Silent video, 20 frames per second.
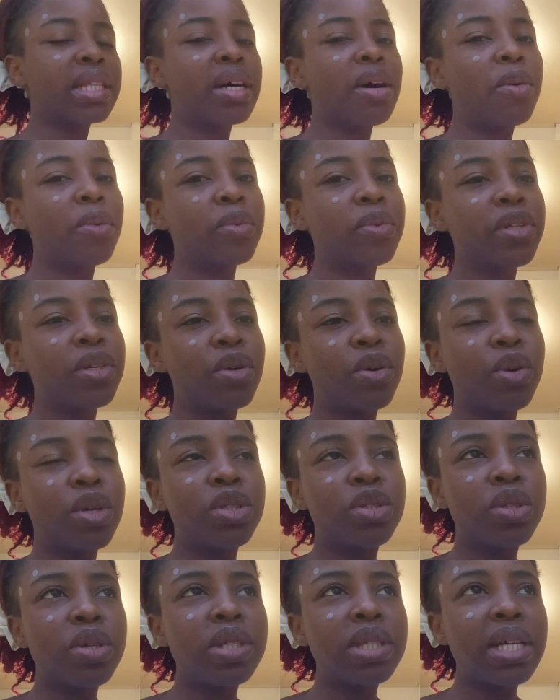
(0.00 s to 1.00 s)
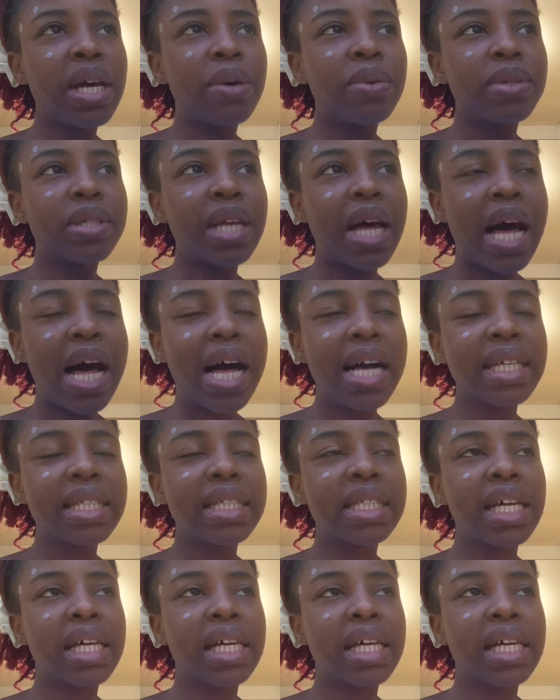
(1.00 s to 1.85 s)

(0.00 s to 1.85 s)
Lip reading: out the questions I was asked,